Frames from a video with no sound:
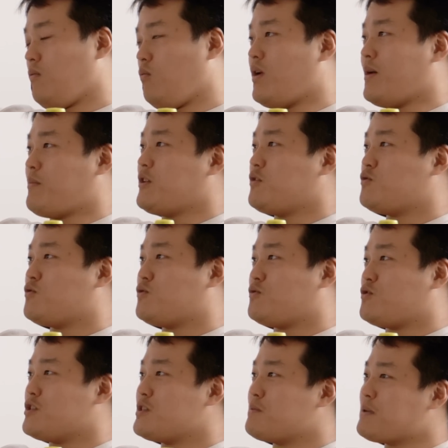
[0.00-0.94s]
Well, I mean,
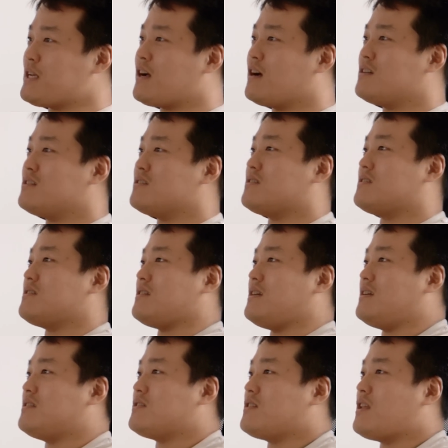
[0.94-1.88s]
just because
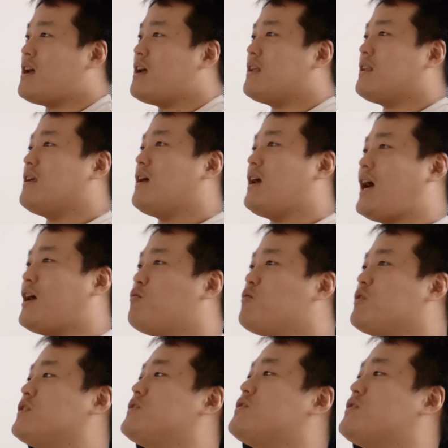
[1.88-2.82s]
it's not, I
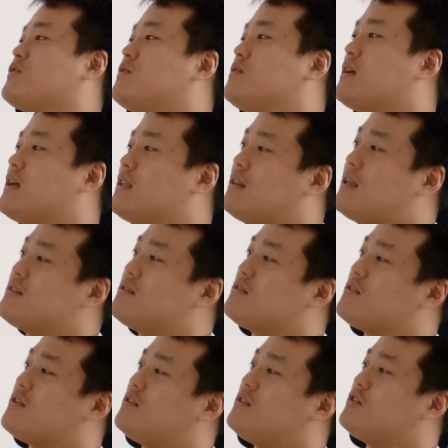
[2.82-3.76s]
don't consider that
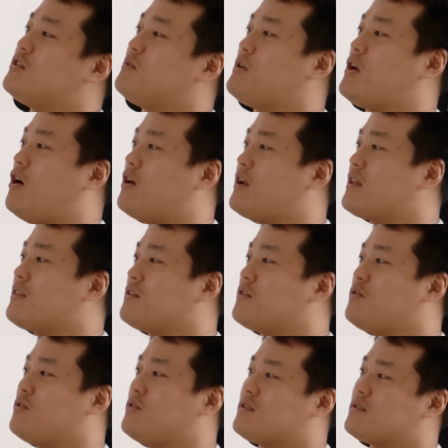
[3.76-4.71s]
necessarily to be
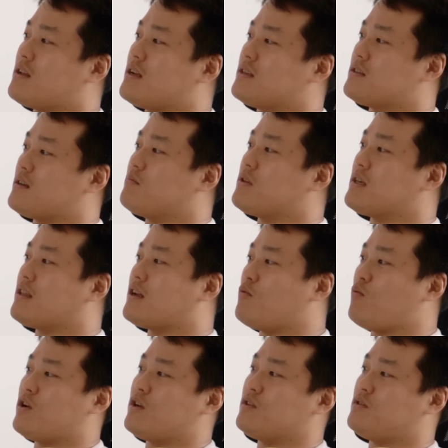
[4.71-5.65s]
unethical. It's not something that I
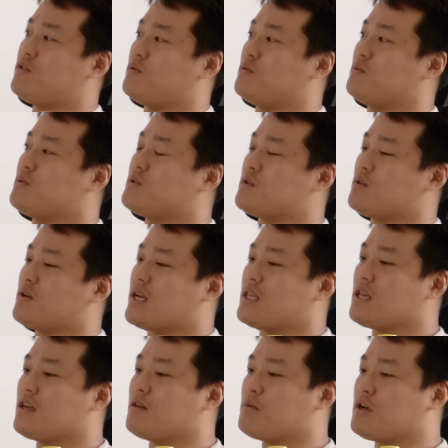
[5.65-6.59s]
want to do. So I
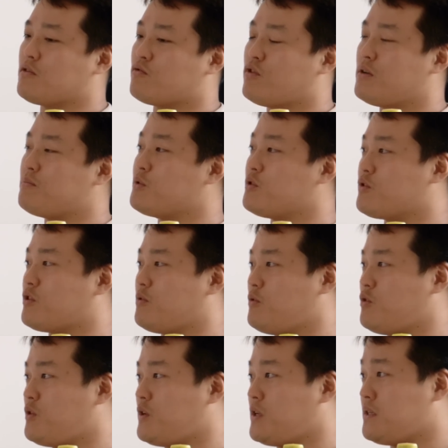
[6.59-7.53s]
think about crypto
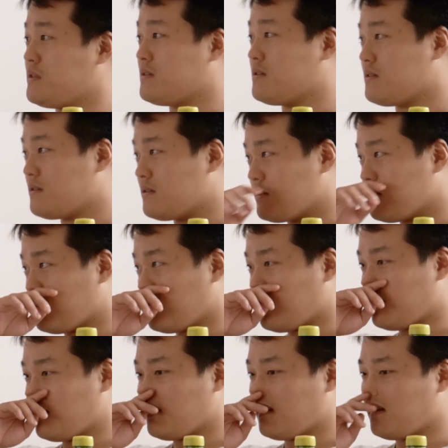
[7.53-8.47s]
communities
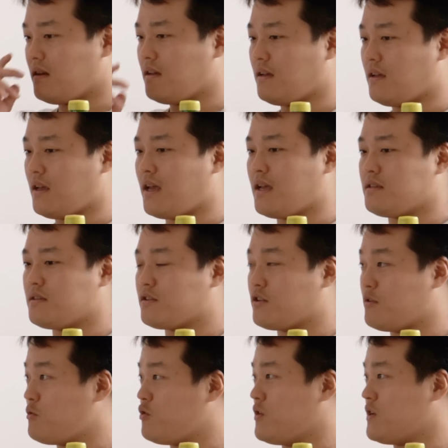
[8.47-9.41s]
as
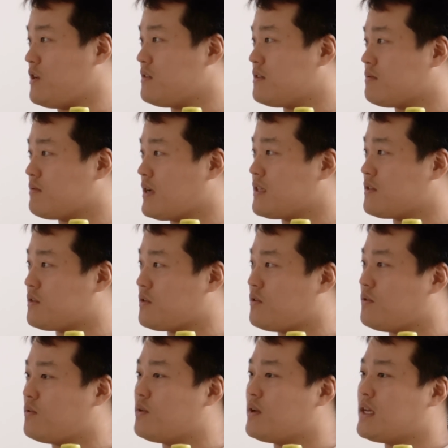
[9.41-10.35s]
communities, right?
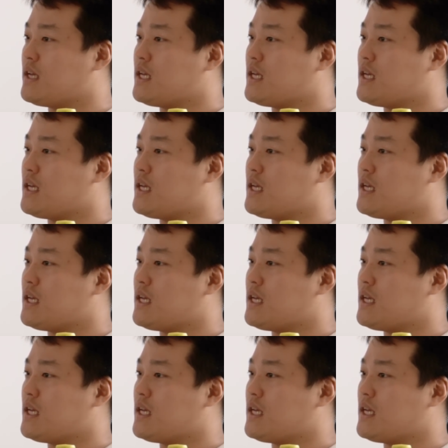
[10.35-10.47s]
So